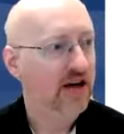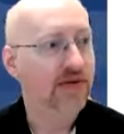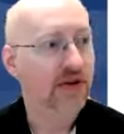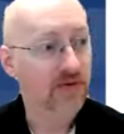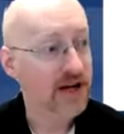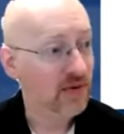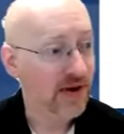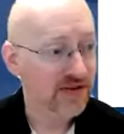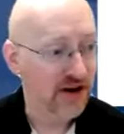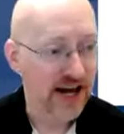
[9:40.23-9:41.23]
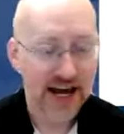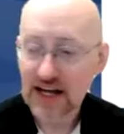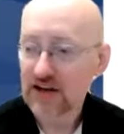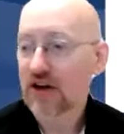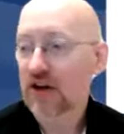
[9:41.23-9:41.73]
feel free to raise your
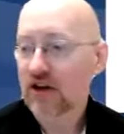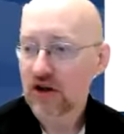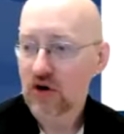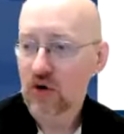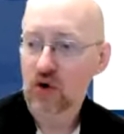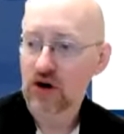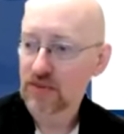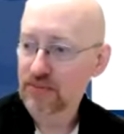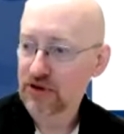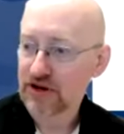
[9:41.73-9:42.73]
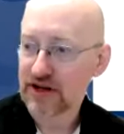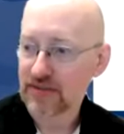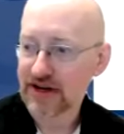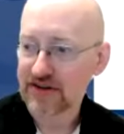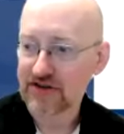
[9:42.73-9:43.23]
hand or put a
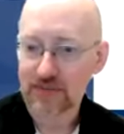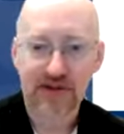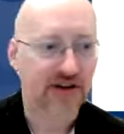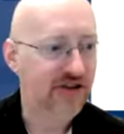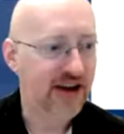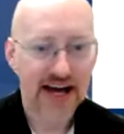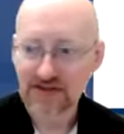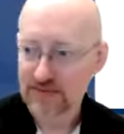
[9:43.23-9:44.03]
message up in the chat,